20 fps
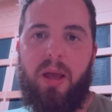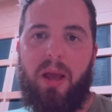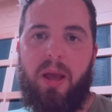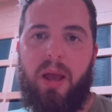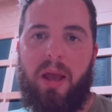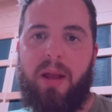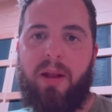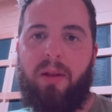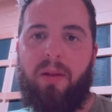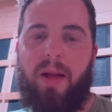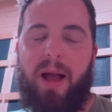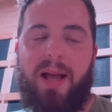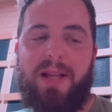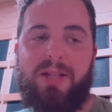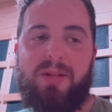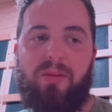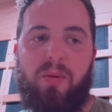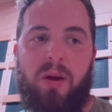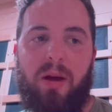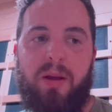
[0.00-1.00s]
And the
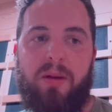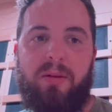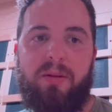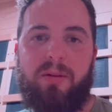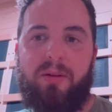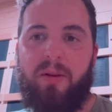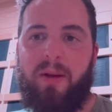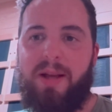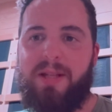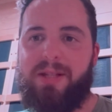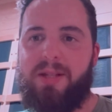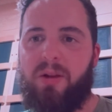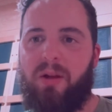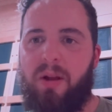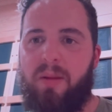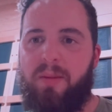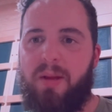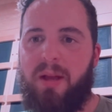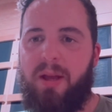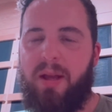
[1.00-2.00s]
last
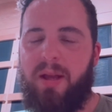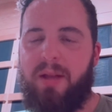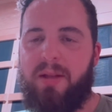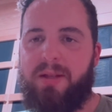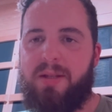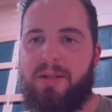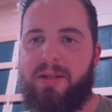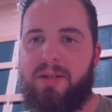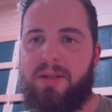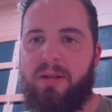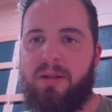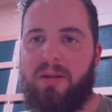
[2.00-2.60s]
agreement is